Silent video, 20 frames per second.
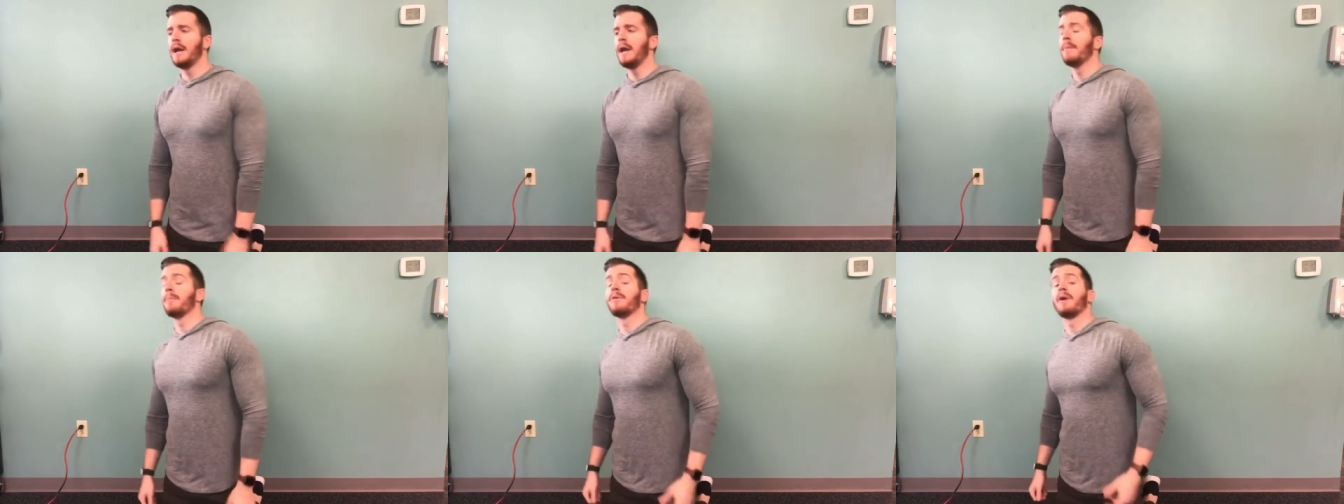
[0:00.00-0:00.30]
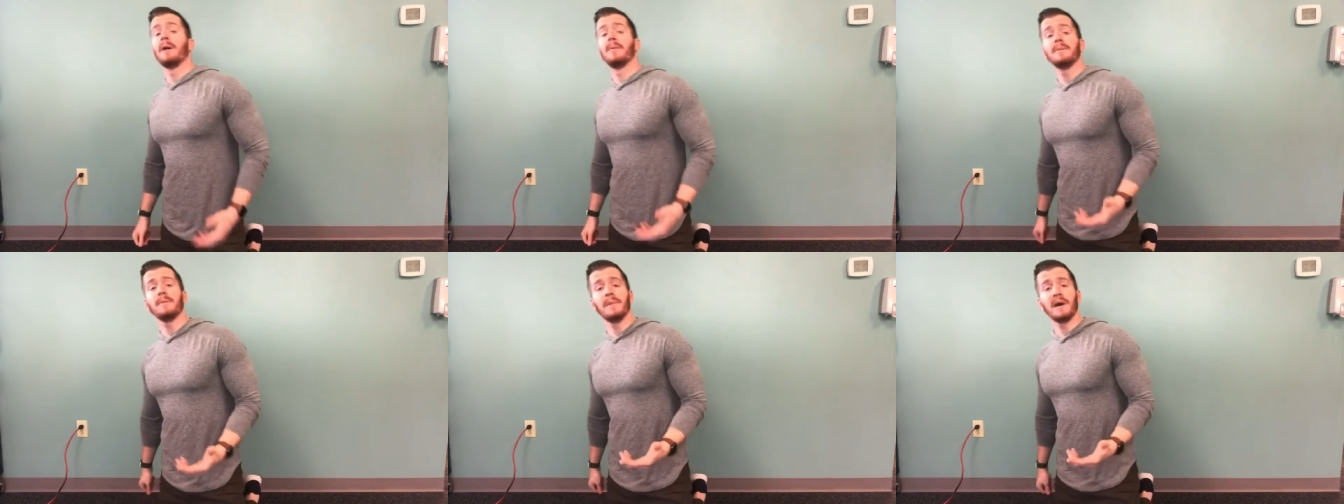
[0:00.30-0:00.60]

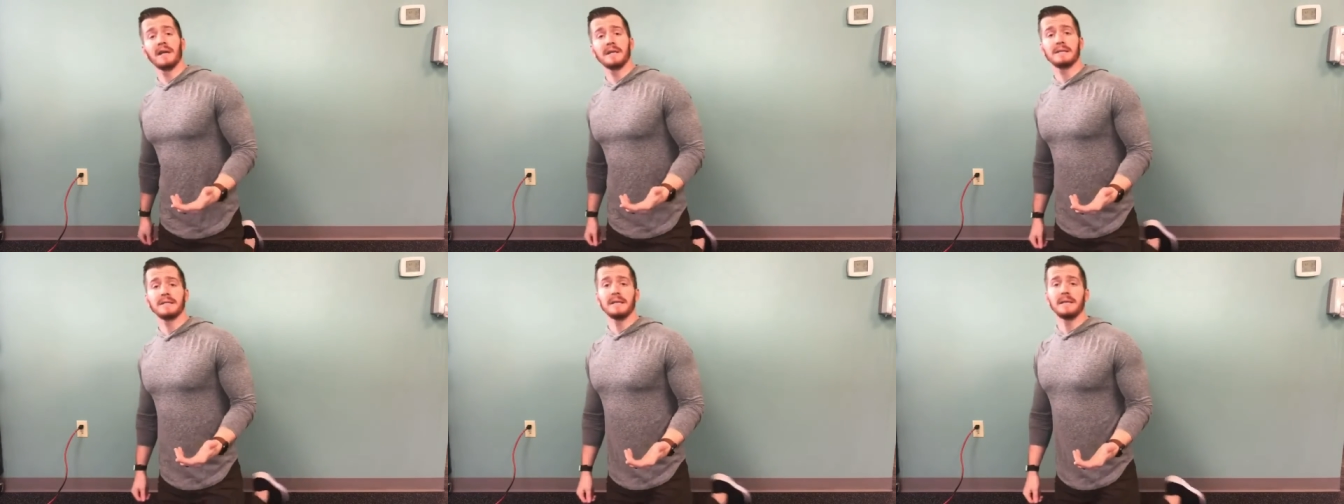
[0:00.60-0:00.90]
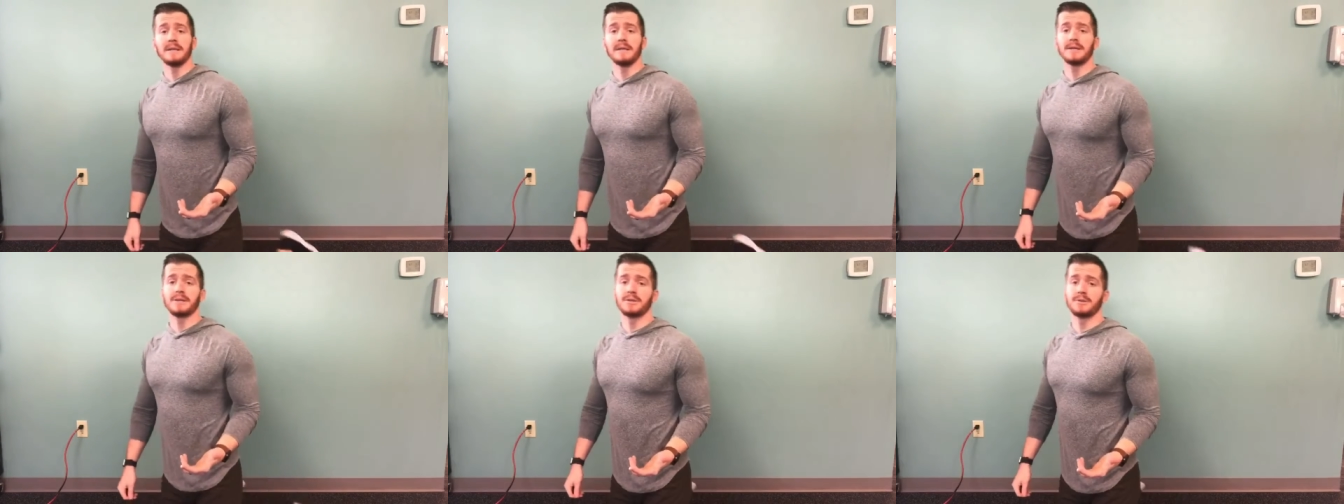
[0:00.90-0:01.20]
Probably might have seen
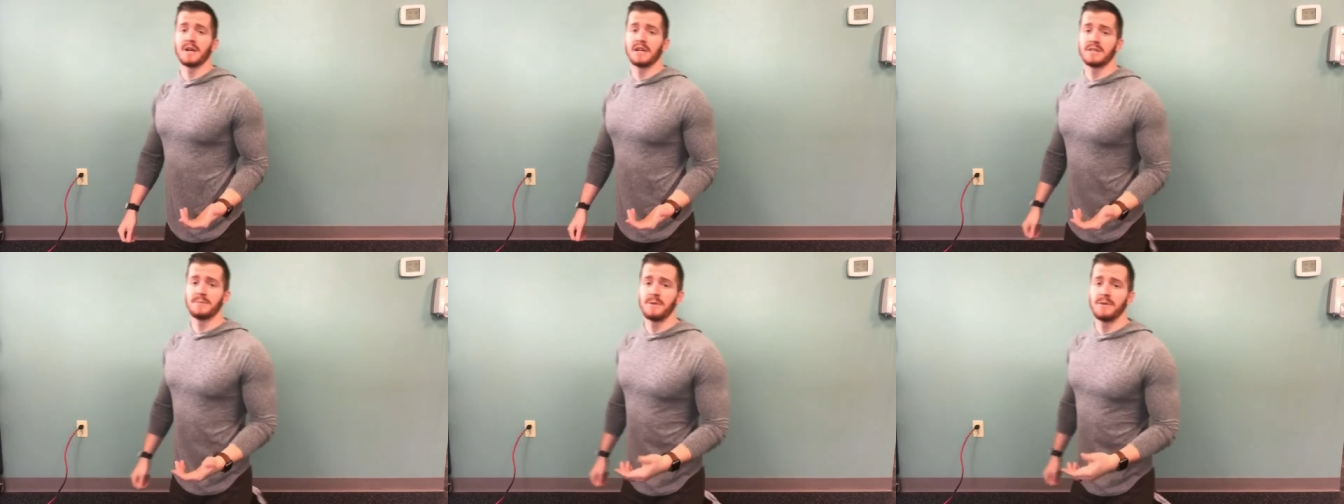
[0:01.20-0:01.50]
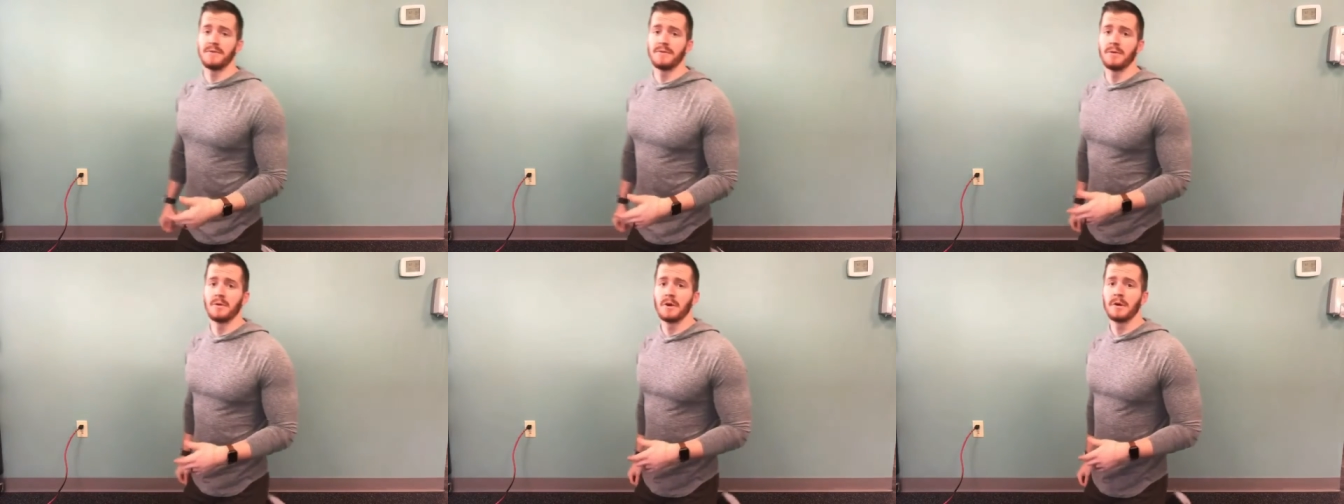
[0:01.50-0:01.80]
this stretch
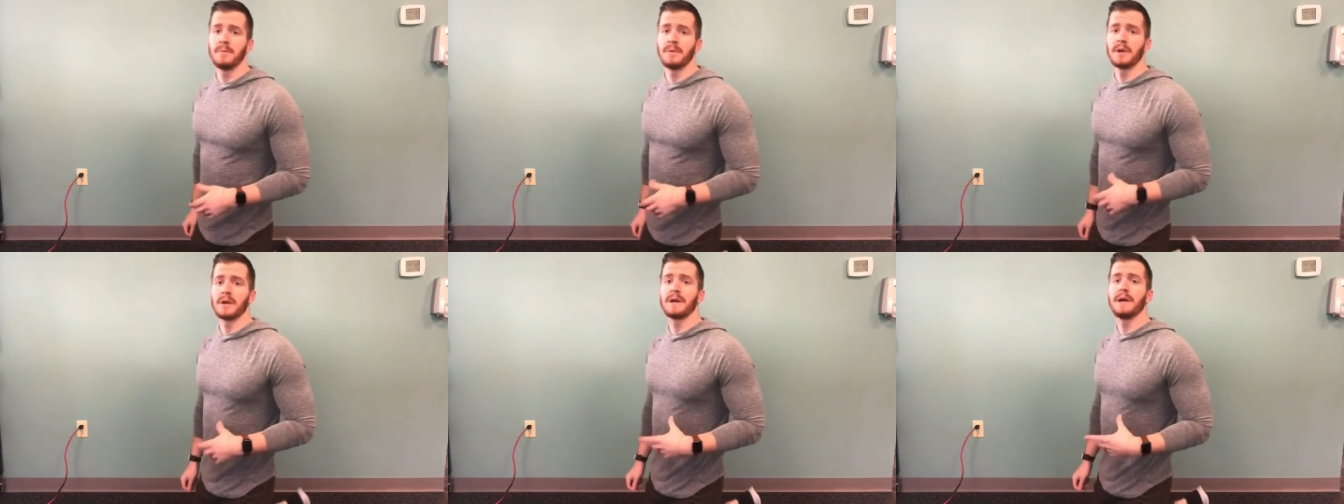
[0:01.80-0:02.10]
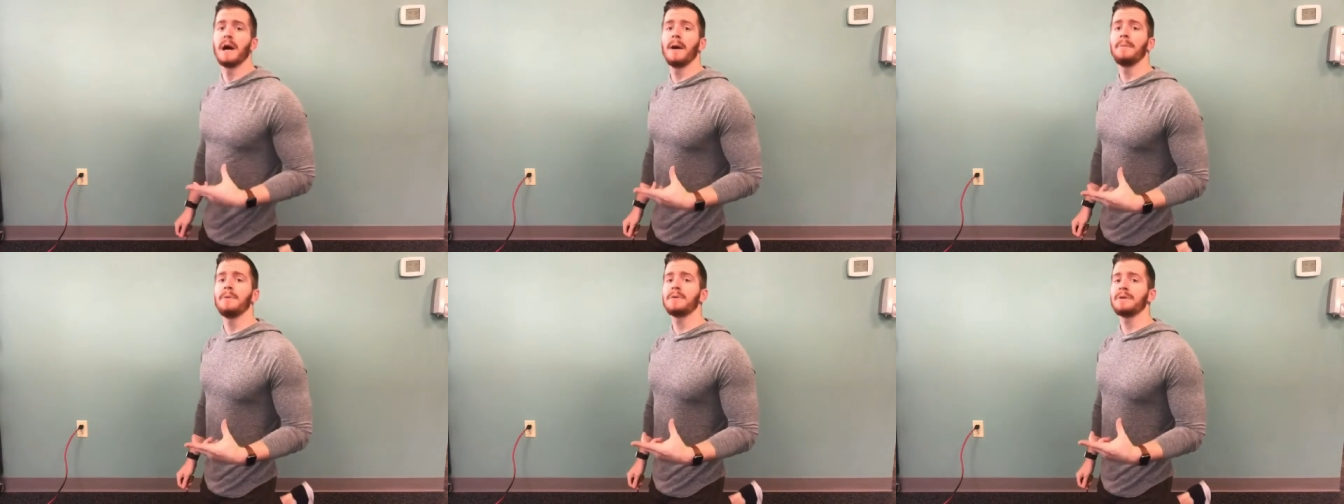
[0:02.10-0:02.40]
before, but a
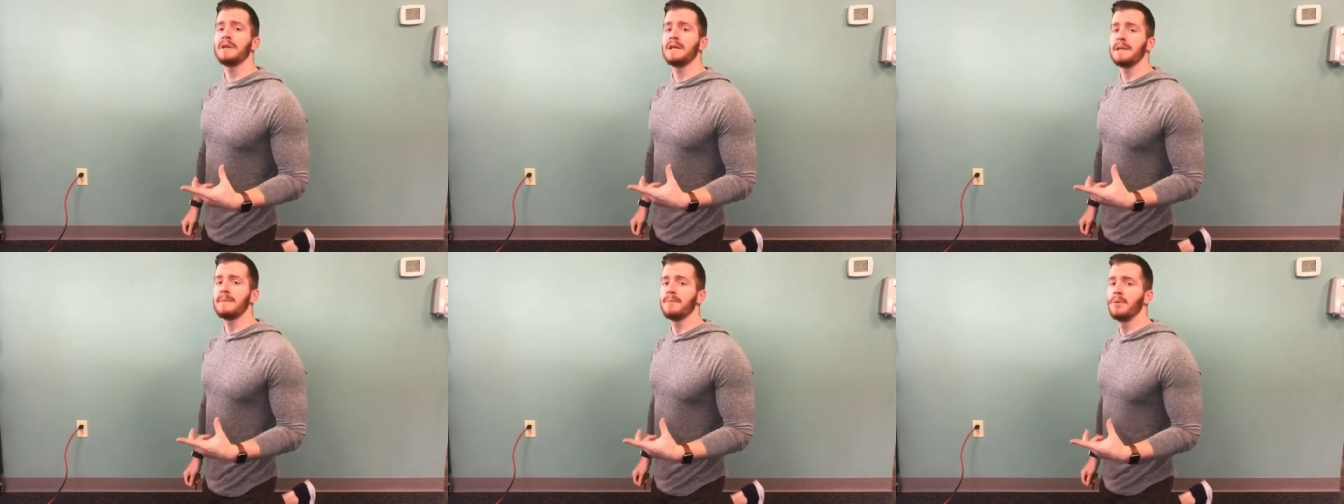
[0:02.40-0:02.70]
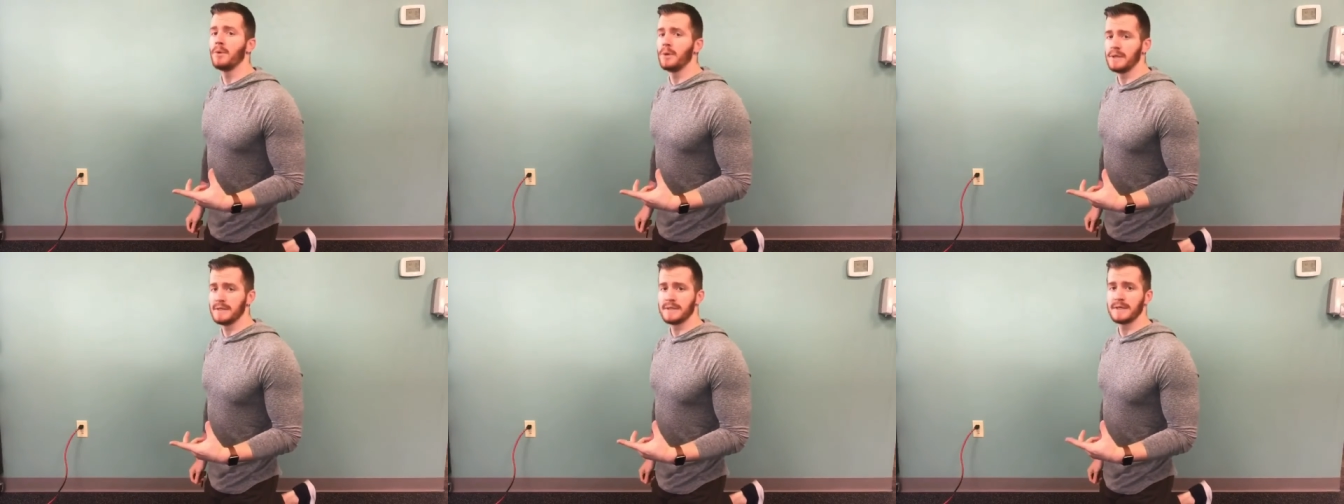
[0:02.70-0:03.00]
couple key
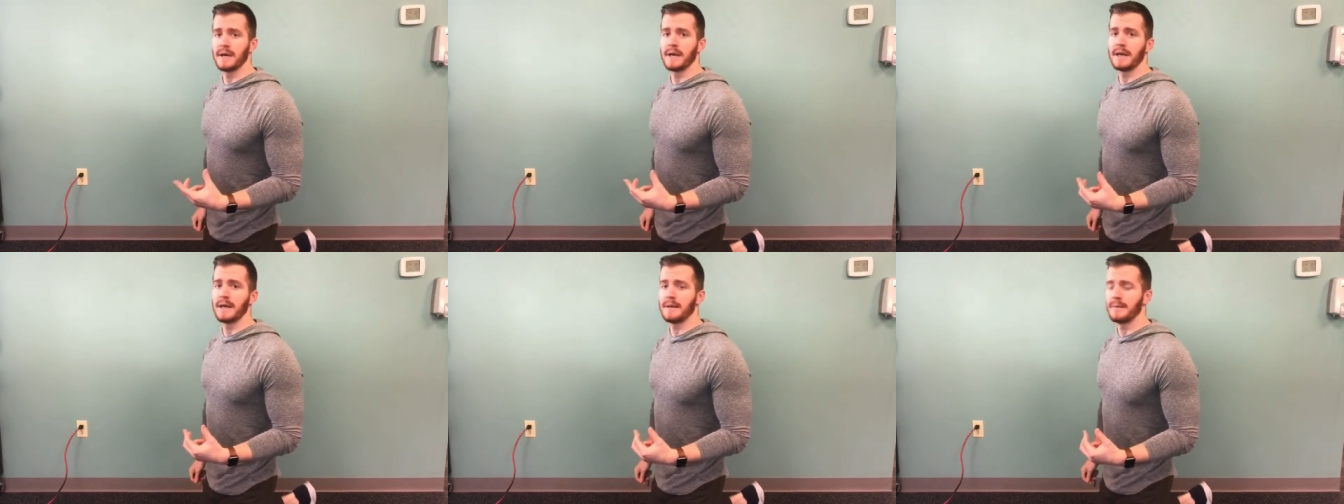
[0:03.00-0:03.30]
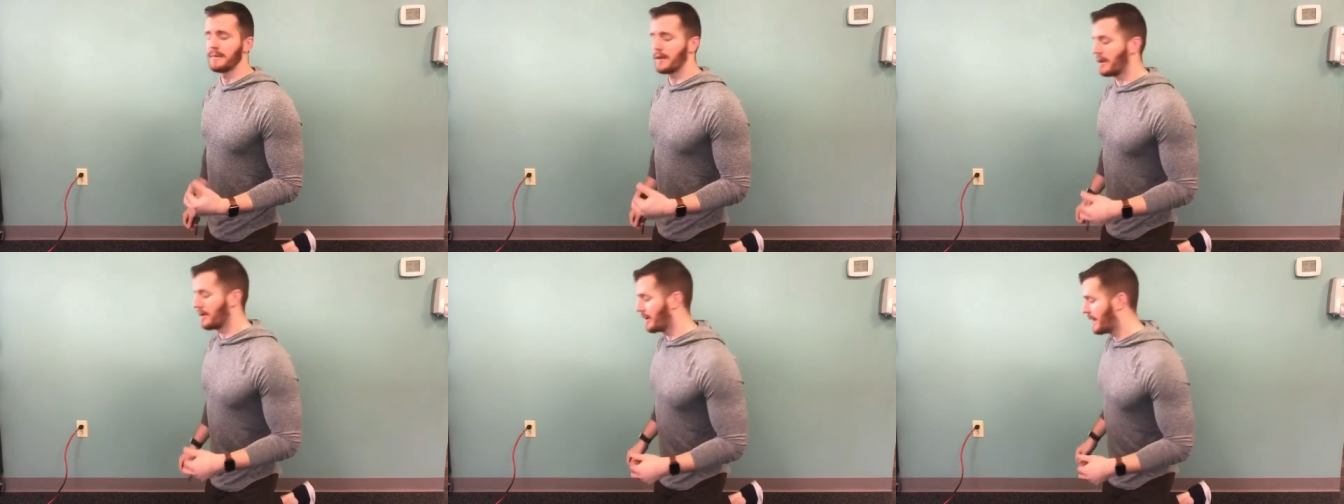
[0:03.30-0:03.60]
points on it,
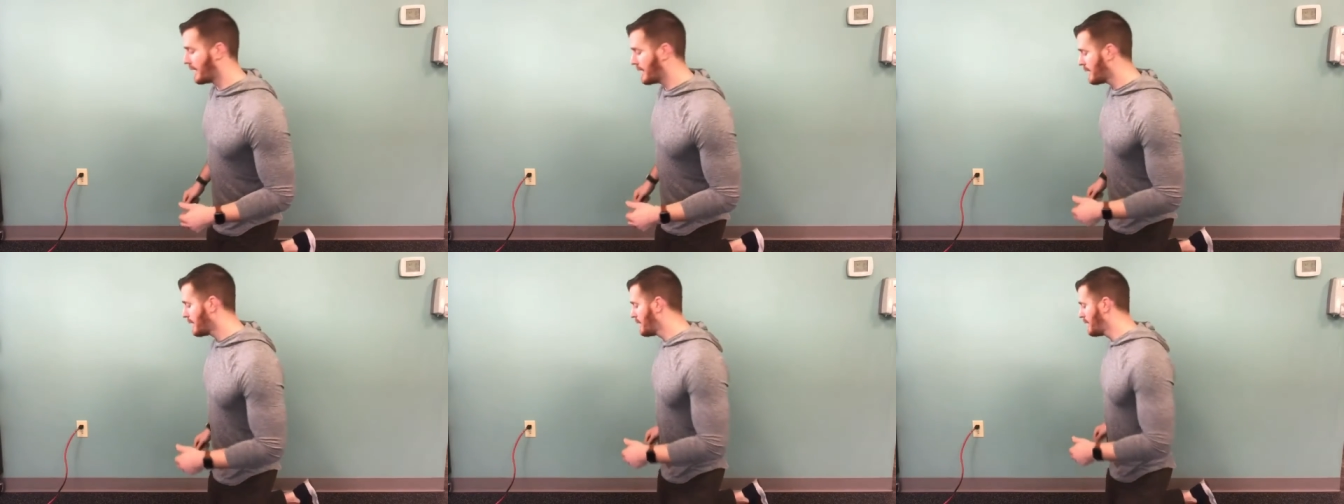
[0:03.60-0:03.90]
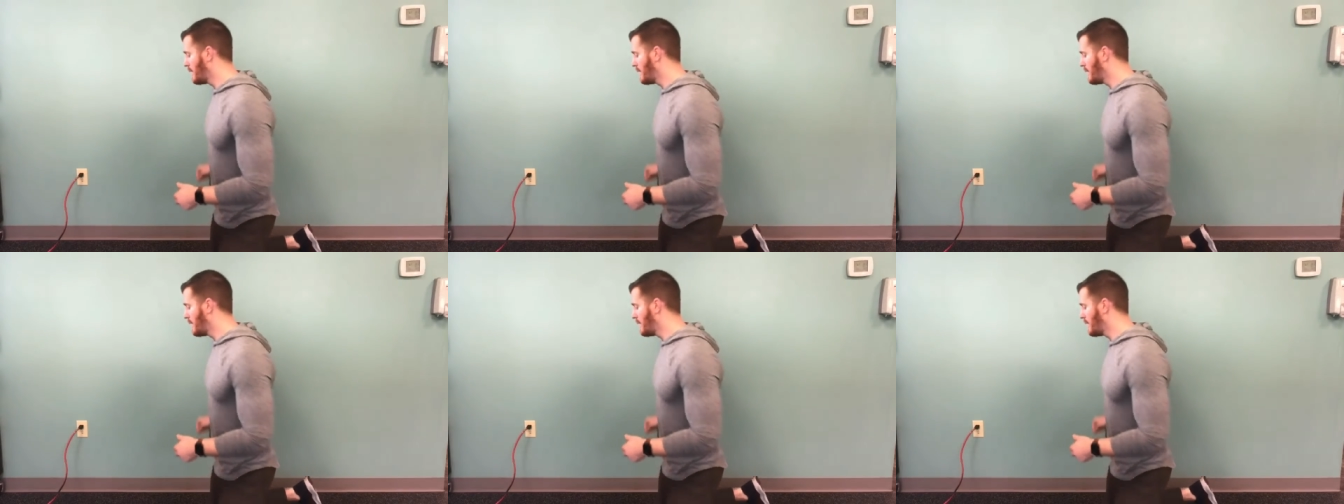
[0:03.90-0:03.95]
all right?